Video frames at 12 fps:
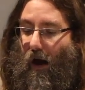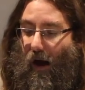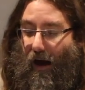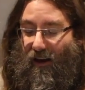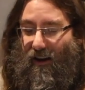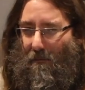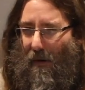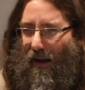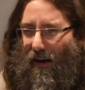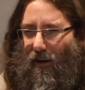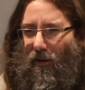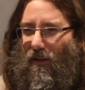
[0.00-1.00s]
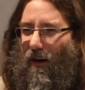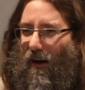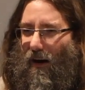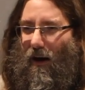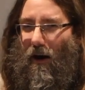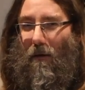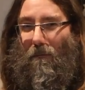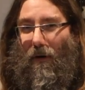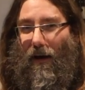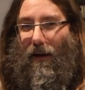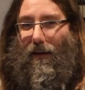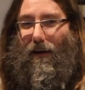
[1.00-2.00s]
I could have bought a new Lyre Harp,
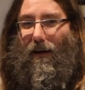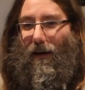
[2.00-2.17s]
but